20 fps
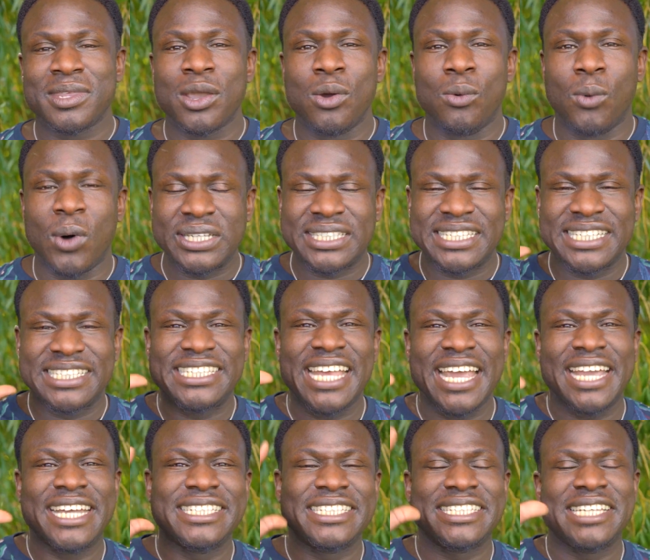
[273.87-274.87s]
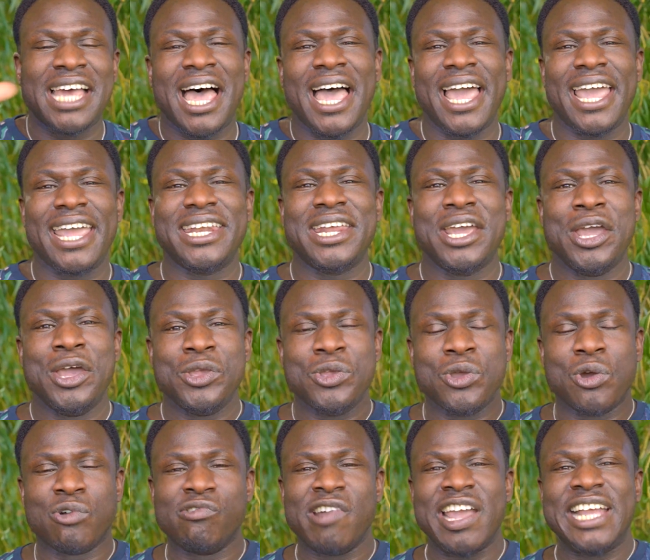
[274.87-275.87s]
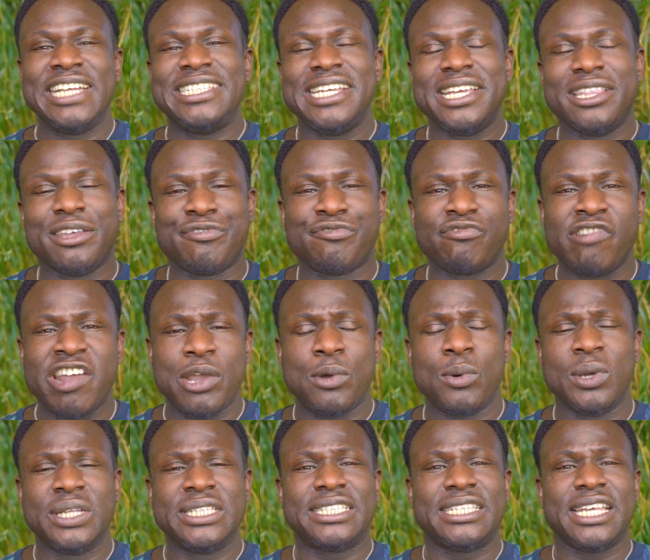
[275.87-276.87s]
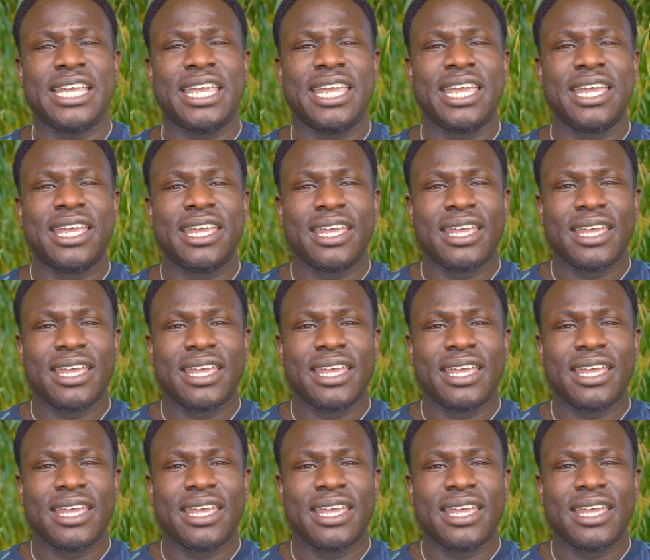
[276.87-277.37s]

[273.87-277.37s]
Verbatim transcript: What's the second sign you're raising the frequency